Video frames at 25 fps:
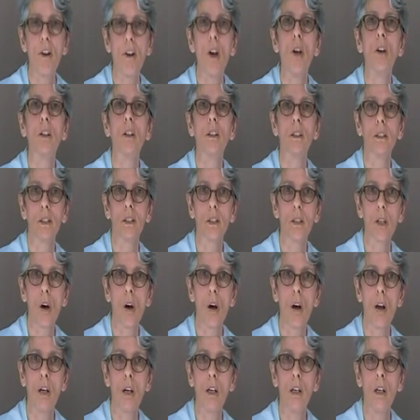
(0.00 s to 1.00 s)
focused
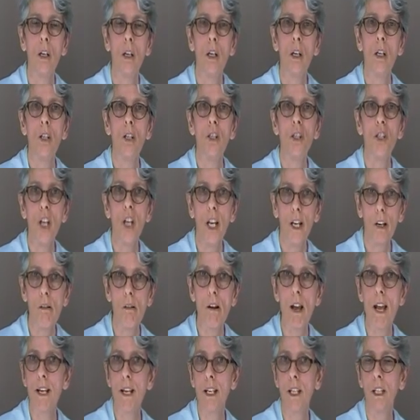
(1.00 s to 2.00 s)
on
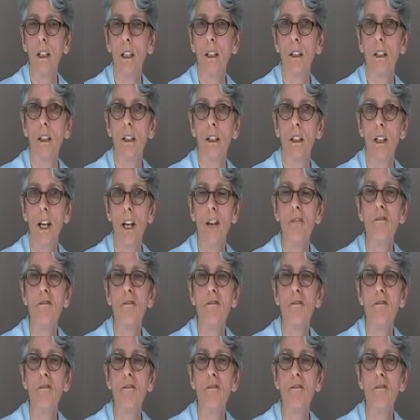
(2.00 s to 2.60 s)
generating